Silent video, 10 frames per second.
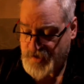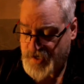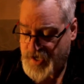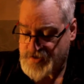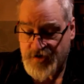
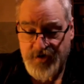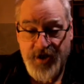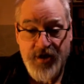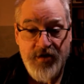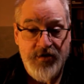hands-on
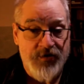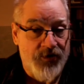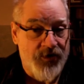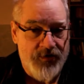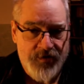healer,
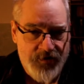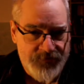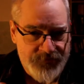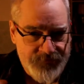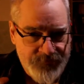or the
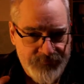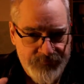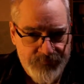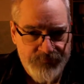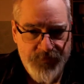
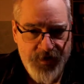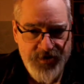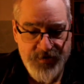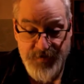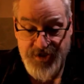
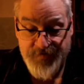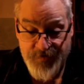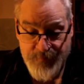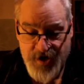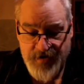
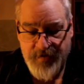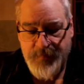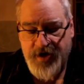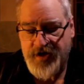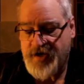specific part of the
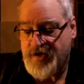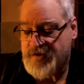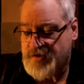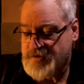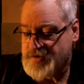body
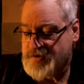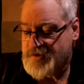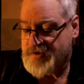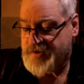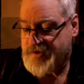healer.
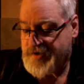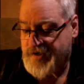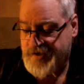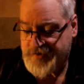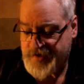
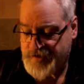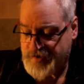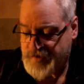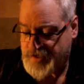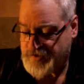
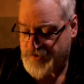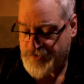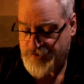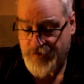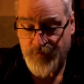And then the
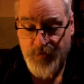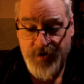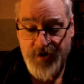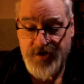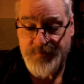third
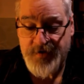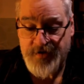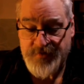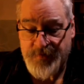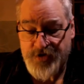one is being
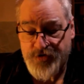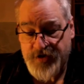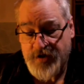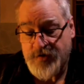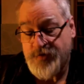the spiritual
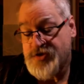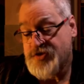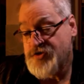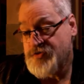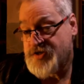healer, which
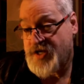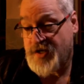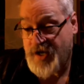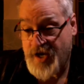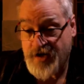is you
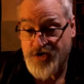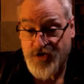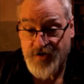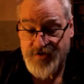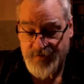sending
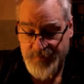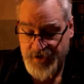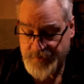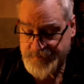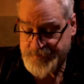energy to
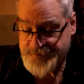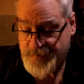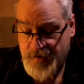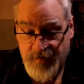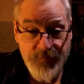somebody.
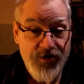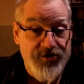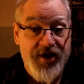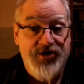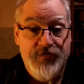But
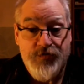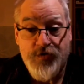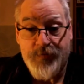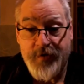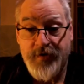there's actually a
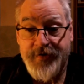fourth one,